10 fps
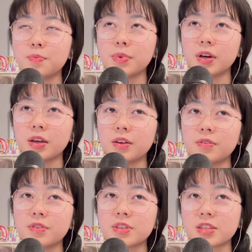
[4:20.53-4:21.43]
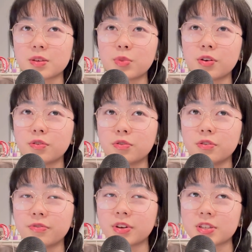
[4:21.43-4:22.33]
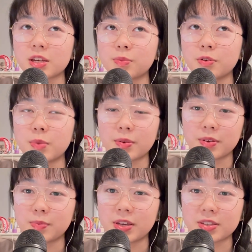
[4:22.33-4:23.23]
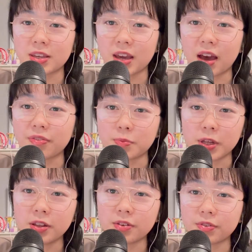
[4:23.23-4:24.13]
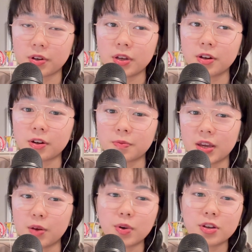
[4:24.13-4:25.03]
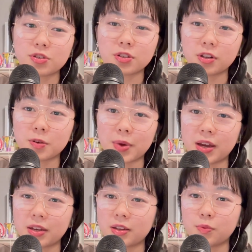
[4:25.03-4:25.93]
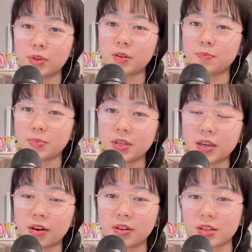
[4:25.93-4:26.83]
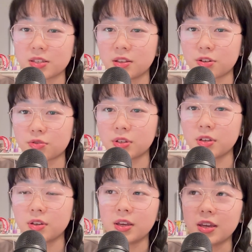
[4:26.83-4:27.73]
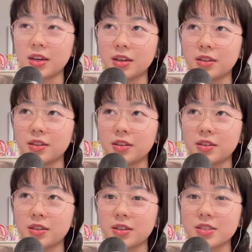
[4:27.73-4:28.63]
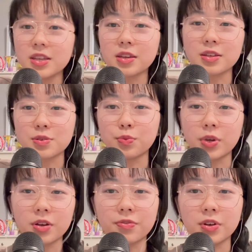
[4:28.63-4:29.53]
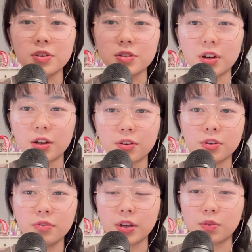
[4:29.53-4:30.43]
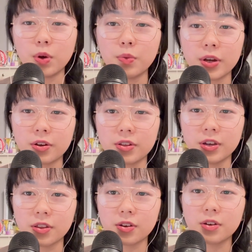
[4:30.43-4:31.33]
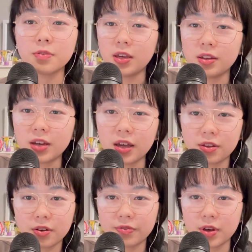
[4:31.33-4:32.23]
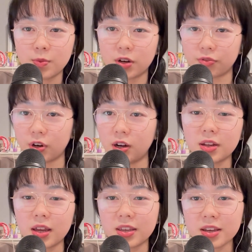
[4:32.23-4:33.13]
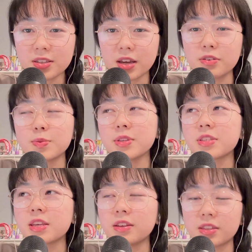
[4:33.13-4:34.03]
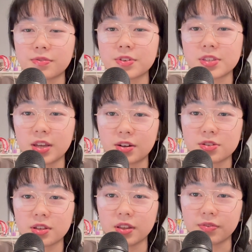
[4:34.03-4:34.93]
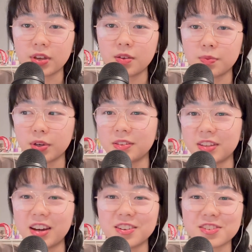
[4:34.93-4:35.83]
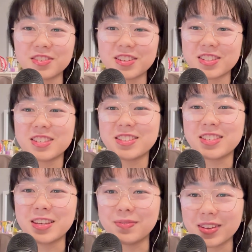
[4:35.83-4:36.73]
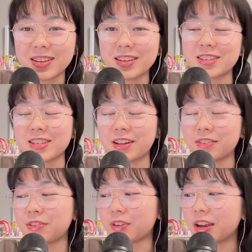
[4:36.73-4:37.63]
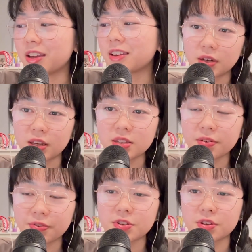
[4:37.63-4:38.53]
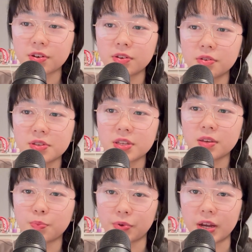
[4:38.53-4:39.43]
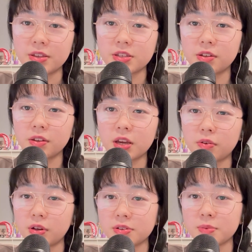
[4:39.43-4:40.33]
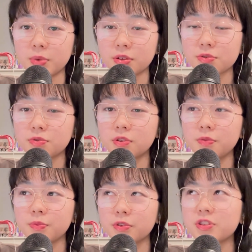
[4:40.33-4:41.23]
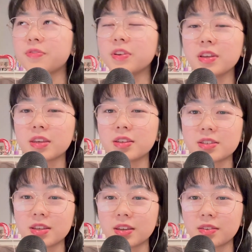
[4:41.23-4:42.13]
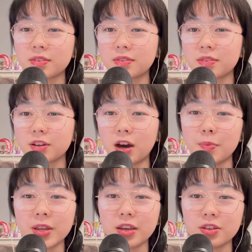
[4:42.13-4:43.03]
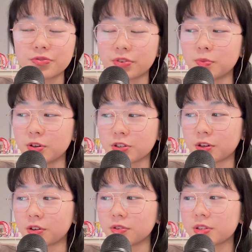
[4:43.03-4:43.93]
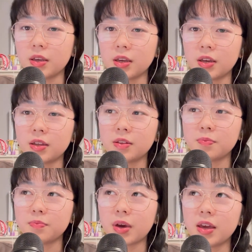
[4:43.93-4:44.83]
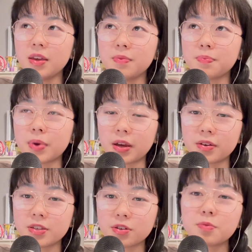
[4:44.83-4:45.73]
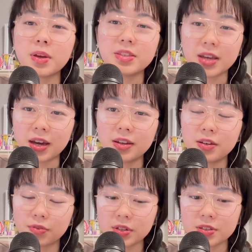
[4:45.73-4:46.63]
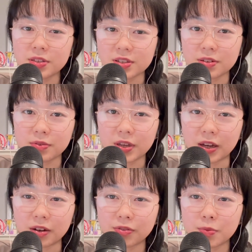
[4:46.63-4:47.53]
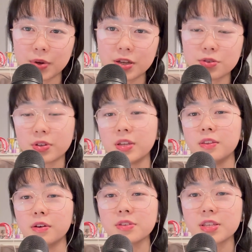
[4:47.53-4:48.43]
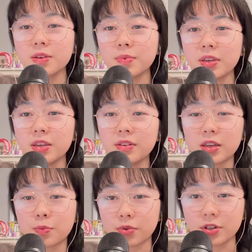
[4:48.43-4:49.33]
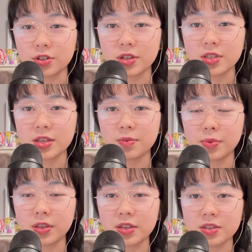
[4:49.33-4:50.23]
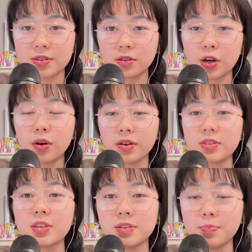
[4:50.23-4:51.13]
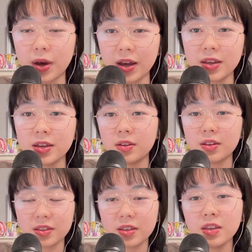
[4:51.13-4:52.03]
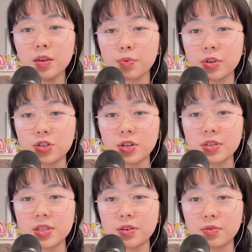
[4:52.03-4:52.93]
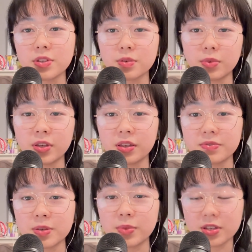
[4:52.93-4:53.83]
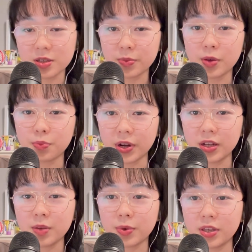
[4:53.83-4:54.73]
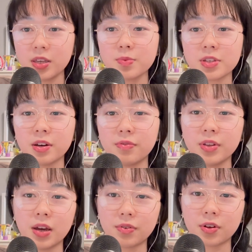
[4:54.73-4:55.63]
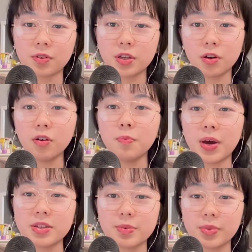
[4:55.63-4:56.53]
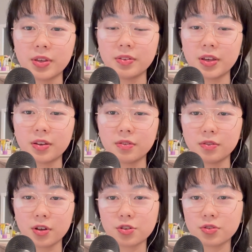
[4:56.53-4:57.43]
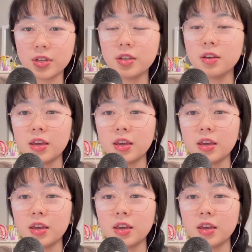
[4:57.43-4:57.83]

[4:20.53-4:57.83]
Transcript: But to someone who, for example, maybe makes like half a million per year, a $100 bag wouldn't be counted as luxury. And it's like it's weird for you to argue like one way or the other and neither of them are wrong i guess i was about to say like different standards of living but that also doesn't seem like exactly right and i guess i first started noticing brands and all that when i was in middle school which i feel like is like the common age for most girls. And my parents or my dad, he really doesn't care for brands. So he knows them and he like appreciates it, but he doesn't go out to buy it. And I think he appreciates it when someone gives him like something branded, but he himself would never go and buy something like luxury.